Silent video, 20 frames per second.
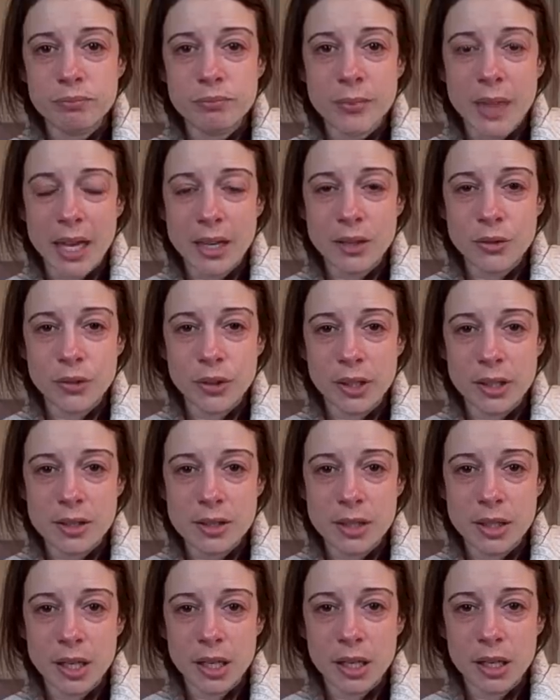thanks for
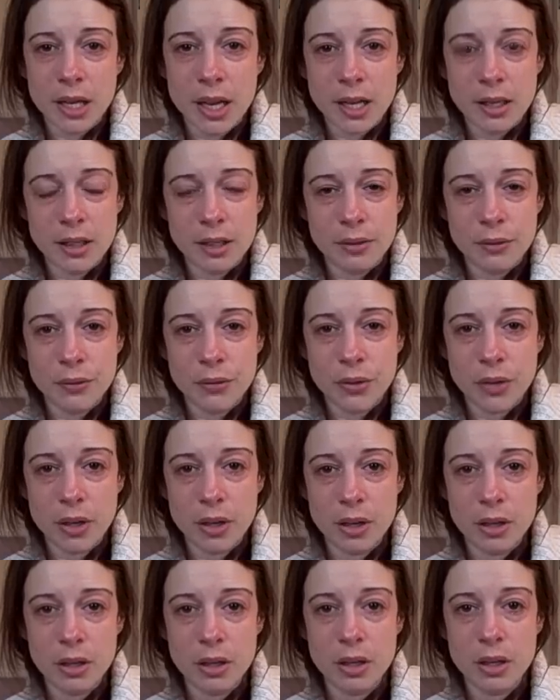listening, and if
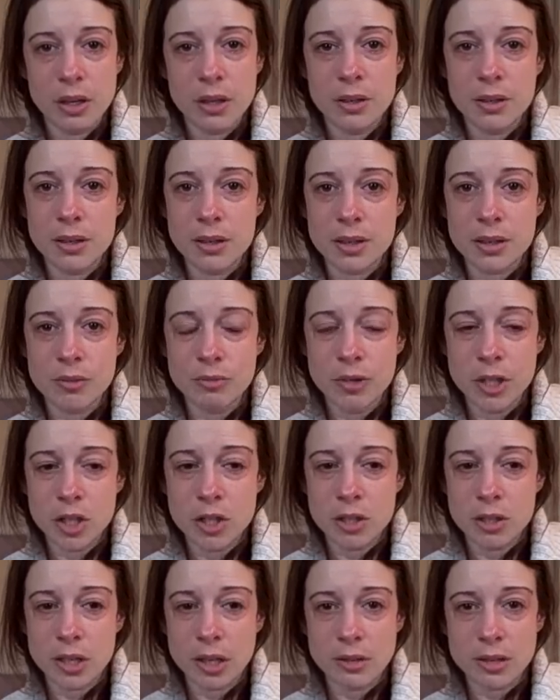this
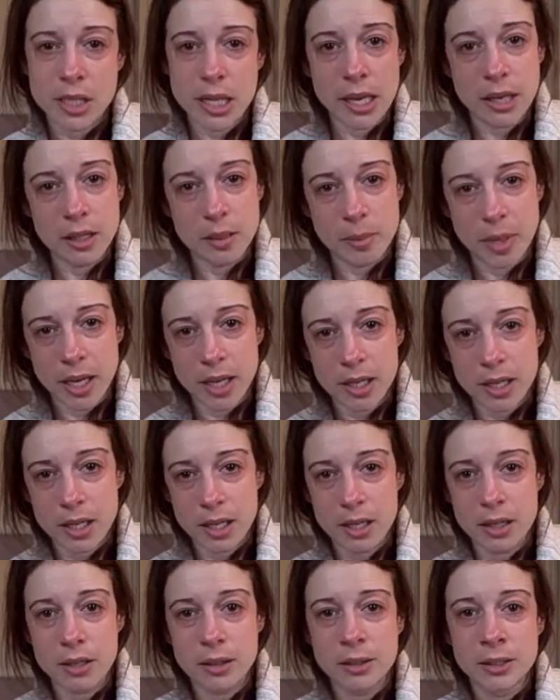reaches out to
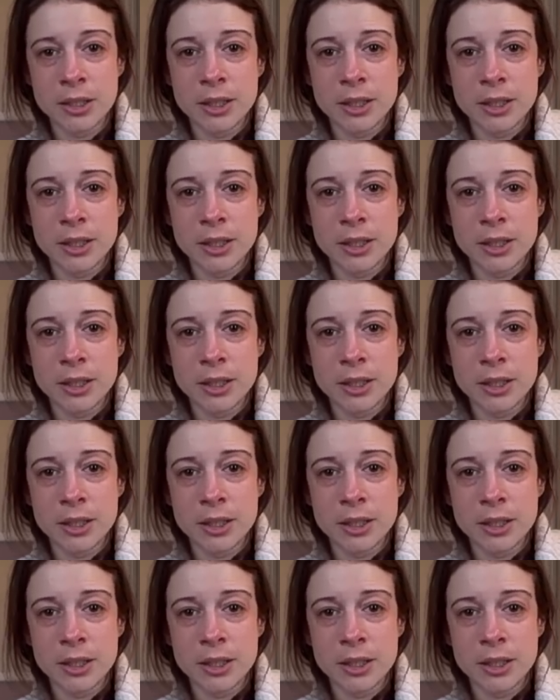anybody,